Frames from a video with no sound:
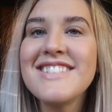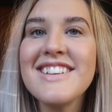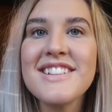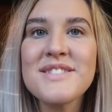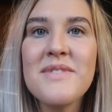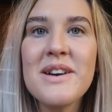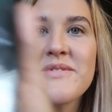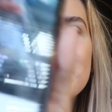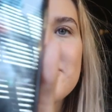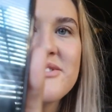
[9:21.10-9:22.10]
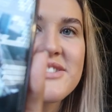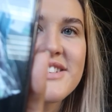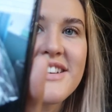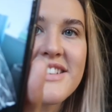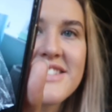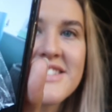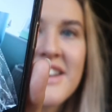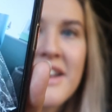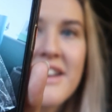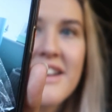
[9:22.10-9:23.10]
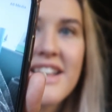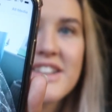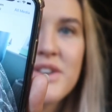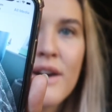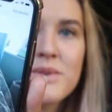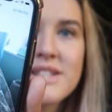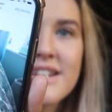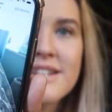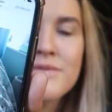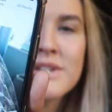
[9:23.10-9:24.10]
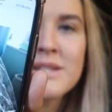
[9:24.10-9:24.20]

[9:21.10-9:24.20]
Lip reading: Dean's mum's ordered like travel sickness